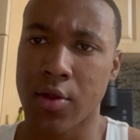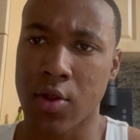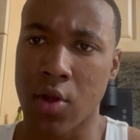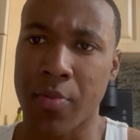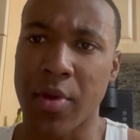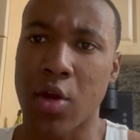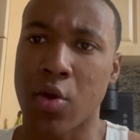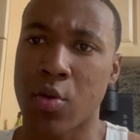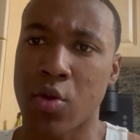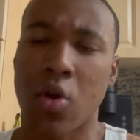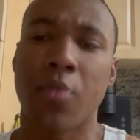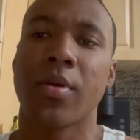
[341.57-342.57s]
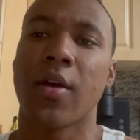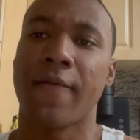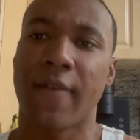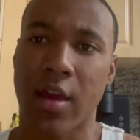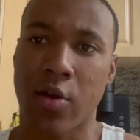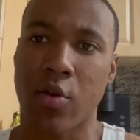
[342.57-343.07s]
Don't be a don't be a
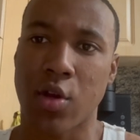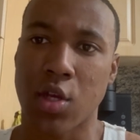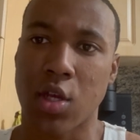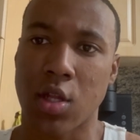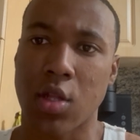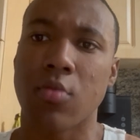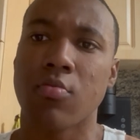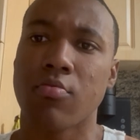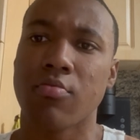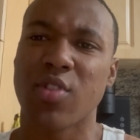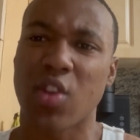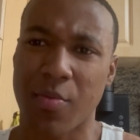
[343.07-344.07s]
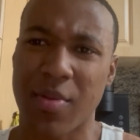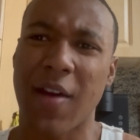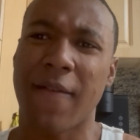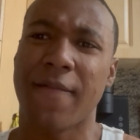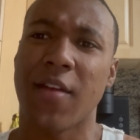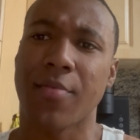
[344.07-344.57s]
fake Christian. Don't be a
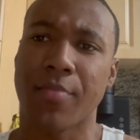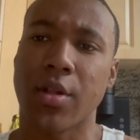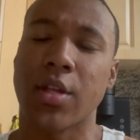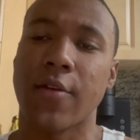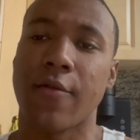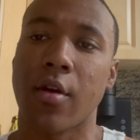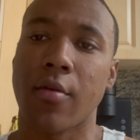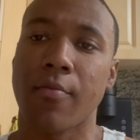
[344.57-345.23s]
fake believer.